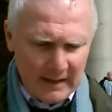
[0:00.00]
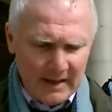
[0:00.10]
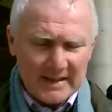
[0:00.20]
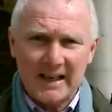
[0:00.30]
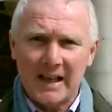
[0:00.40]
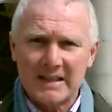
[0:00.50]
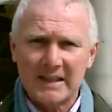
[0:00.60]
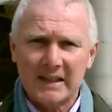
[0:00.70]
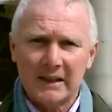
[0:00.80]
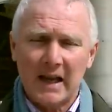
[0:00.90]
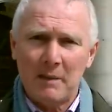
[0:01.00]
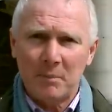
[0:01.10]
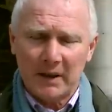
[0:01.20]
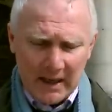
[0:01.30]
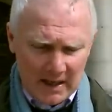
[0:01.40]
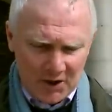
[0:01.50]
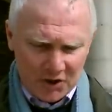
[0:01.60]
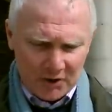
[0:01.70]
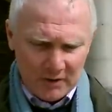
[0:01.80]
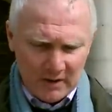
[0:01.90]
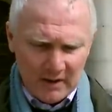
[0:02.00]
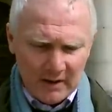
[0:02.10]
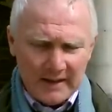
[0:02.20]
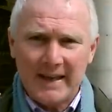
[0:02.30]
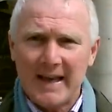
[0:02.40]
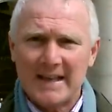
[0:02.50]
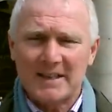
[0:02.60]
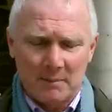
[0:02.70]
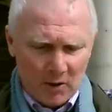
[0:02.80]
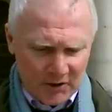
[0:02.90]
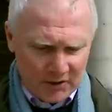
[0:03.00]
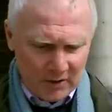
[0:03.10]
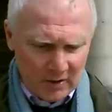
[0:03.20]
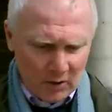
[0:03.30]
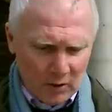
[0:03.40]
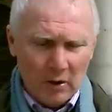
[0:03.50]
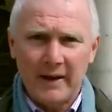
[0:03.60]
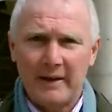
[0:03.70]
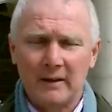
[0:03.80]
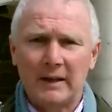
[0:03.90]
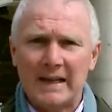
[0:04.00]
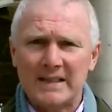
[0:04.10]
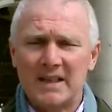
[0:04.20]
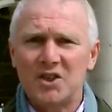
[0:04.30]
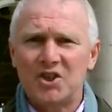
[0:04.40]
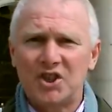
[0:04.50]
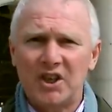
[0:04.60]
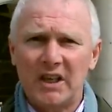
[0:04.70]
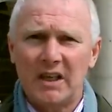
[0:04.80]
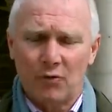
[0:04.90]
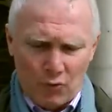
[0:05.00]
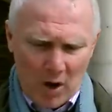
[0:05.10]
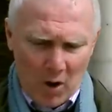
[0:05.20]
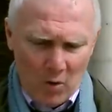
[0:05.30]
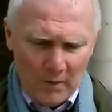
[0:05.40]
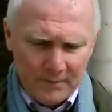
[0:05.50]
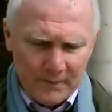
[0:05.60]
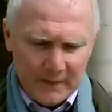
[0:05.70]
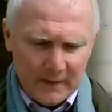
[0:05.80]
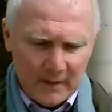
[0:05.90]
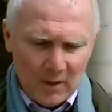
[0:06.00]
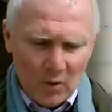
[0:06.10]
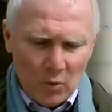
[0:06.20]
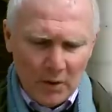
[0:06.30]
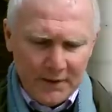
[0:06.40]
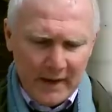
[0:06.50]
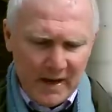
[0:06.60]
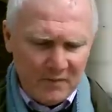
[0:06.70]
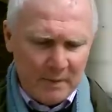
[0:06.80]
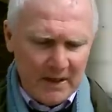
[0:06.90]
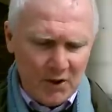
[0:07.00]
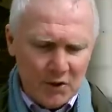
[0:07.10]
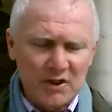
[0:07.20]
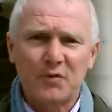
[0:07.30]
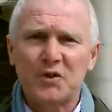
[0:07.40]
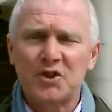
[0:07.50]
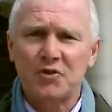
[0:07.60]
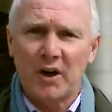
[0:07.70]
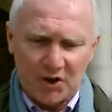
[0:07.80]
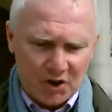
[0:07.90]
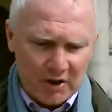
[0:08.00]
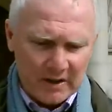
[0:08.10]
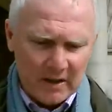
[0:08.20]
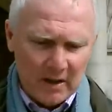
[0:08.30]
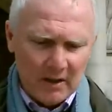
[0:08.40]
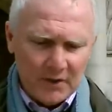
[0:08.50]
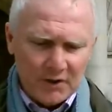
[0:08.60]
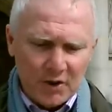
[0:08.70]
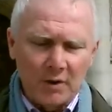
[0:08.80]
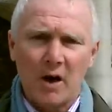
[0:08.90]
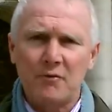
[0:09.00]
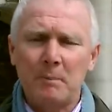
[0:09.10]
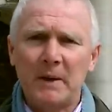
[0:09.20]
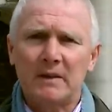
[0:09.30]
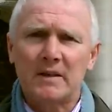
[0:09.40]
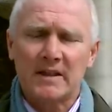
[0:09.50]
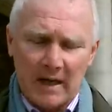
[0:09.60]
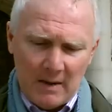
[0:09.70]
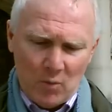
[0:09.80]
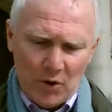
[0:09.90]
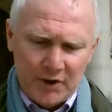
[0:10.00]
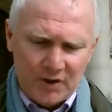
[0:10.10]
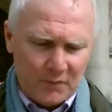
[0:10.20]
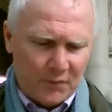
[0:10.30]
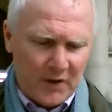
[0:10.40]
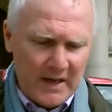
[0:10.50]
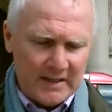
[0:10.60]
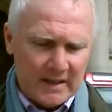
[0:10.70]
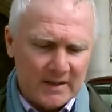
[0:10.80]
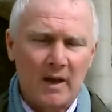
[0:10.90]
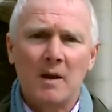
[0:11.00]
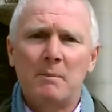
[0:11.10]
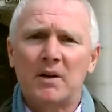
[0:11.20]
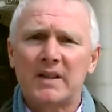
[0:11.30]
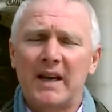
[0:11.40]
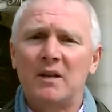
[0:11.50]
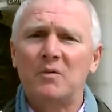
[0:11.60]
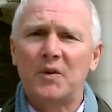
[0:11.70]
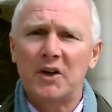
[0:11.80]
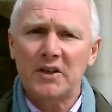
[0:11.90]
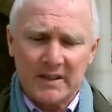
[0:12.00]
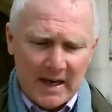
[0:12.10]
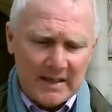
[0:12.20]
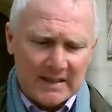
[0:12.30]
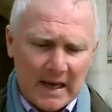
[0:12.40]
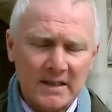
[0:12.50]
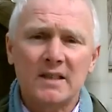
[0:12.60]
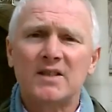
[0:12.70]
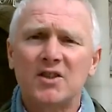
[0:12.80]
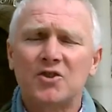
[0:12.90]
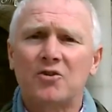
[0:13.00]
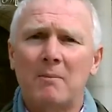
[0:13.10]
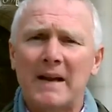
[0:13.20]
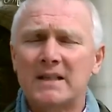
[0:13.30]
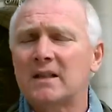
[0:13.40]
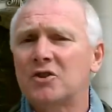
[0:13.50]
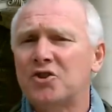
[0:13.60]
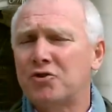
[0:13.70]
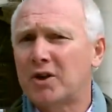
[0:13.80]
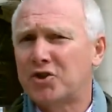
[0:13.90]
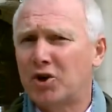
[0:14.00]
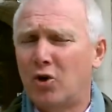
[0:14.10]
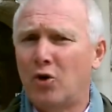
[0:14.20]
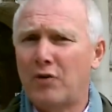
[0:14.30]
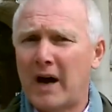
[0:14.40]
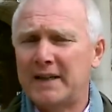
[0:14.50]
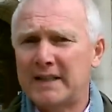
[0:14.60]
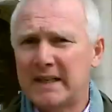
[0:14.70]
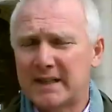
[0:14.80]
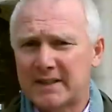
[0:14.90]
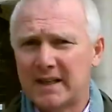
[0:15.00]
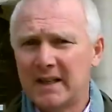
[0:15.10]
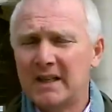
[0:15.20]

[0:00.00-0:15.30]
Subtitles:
in its classical application, chiasmus, or in Latin chi rho, would have been used for structures that do not repeat the same words and phrases, but invert a sentence's grammatical structure or ideas.